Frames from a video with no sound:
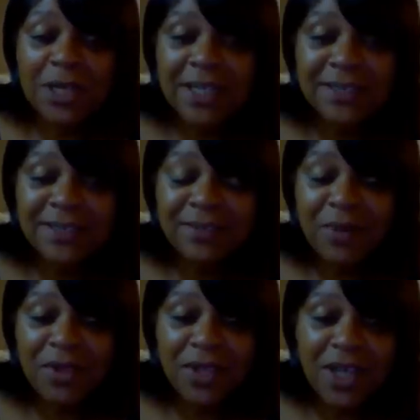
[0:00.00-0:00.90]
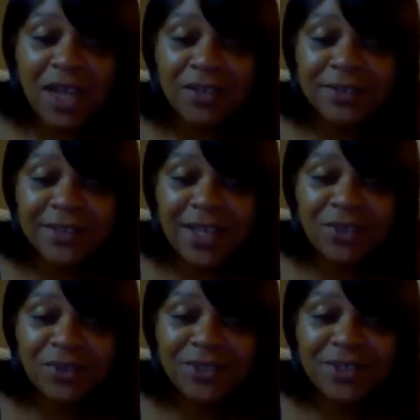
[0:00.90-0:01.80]
list of all the colors I
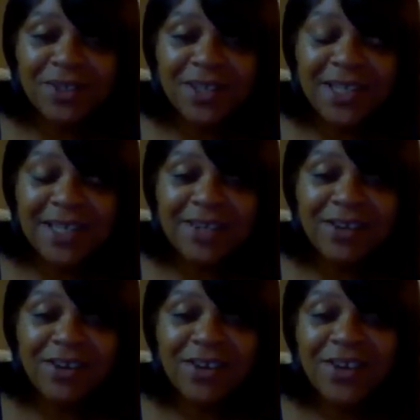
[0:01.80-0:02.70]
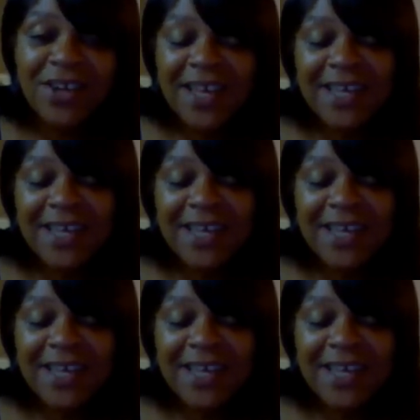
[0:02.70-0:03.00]
used on here.